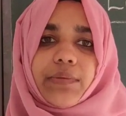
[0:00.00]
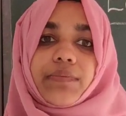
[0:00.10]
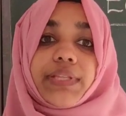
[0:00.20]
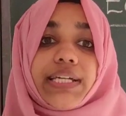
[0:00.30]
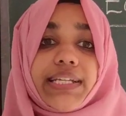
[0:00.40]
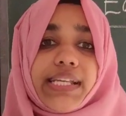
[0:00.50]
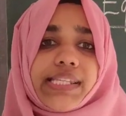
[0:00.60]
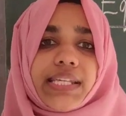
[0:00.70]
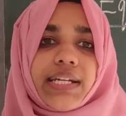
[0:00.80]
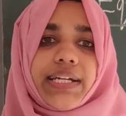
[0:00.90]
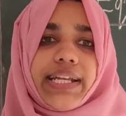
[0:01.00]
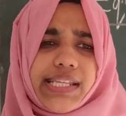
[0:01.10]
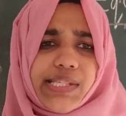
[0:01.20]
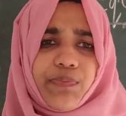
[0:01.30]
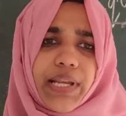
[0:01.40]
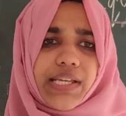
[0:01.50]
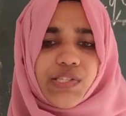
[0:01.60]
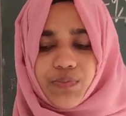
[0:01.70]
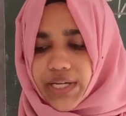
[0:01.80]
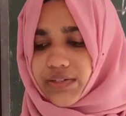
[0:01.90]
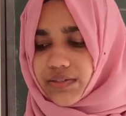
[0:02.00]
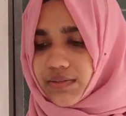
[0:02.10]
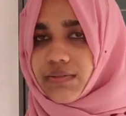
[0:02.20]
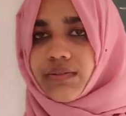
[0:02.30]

term, that is displacement.